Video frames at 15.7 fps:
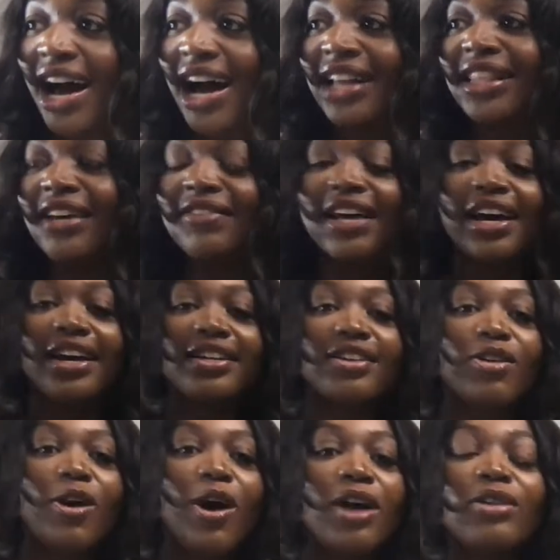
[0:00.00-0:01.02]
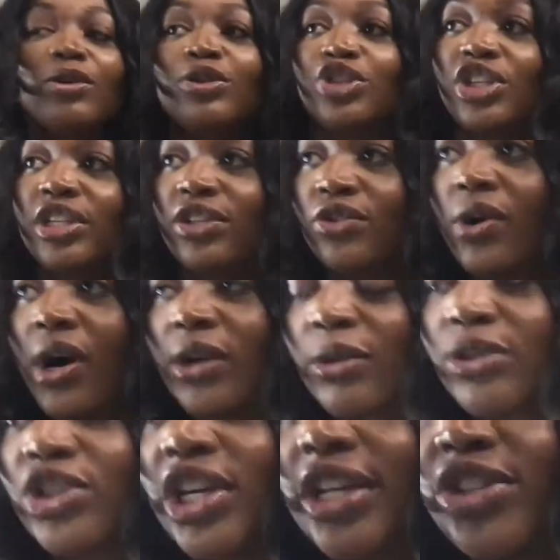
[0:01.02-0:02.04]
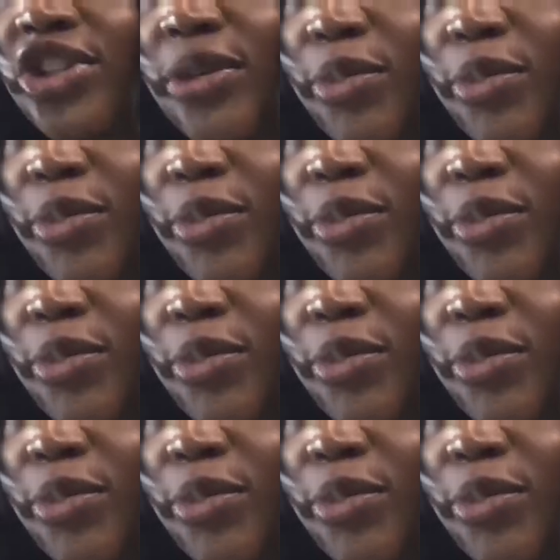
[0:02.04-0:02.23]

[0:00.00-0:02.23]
I love that y'all don't y'all don't change